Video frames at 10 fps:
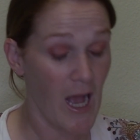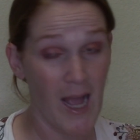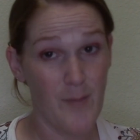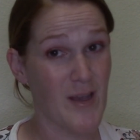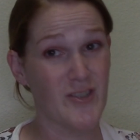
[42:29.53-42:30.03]

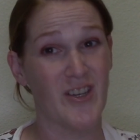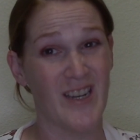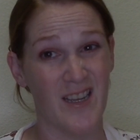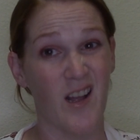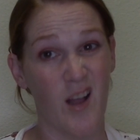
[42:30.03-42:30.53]
I'm actually going
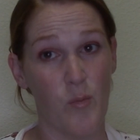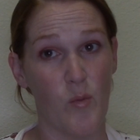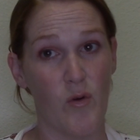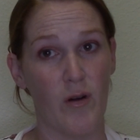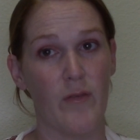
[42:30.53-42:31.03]
to get a couple
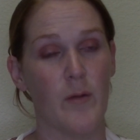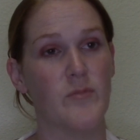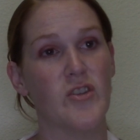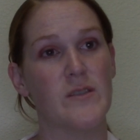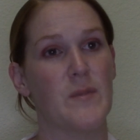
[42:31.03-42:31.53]
more of them just